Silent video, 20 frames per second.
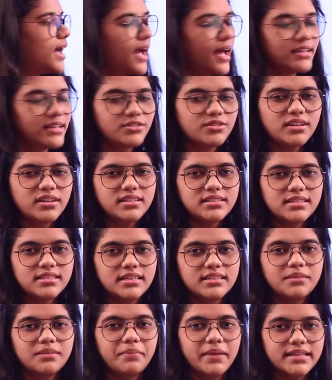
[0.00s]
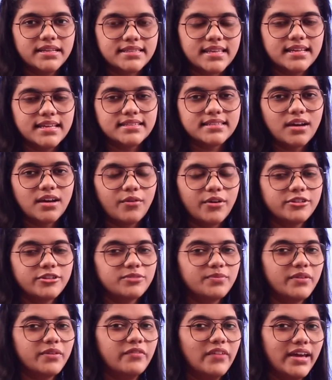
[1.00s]
as you can see, the pay scales are going
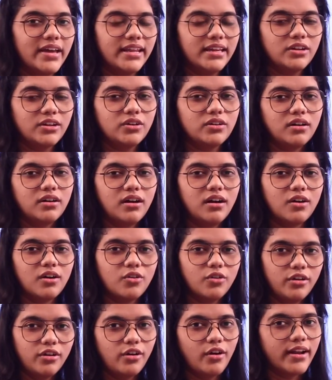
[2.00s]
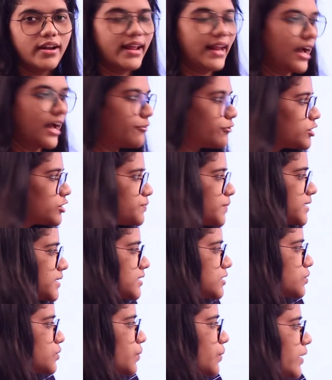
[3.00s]
to be very good on an average
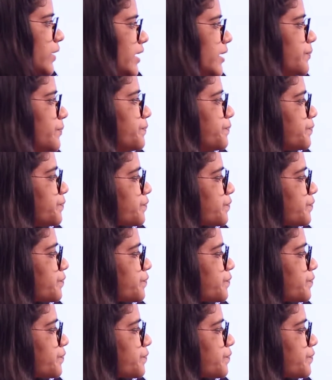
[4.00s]
basis only.